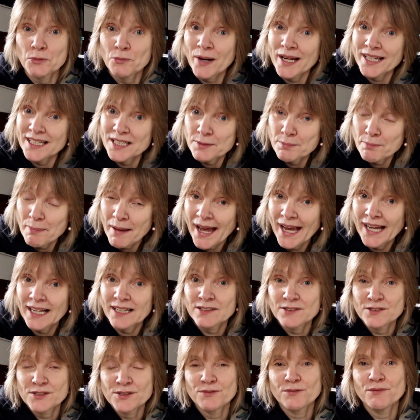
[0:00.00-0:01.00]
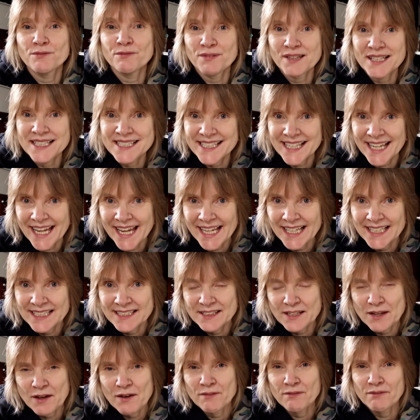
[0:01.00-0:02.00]
She went back to
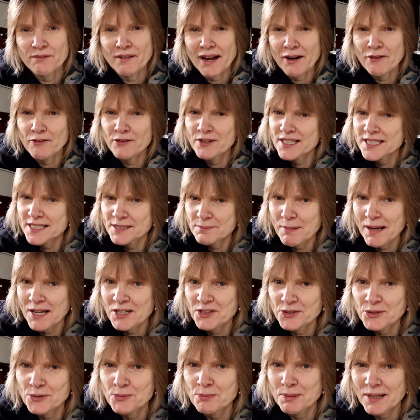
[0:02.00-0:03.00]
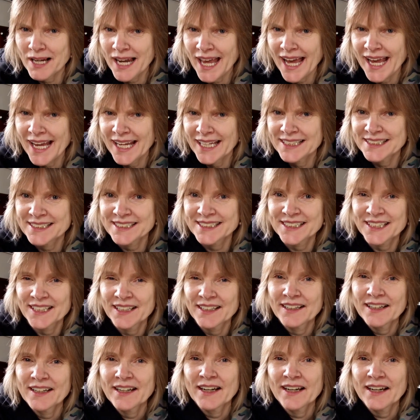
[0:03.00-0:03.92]
visit a very special place.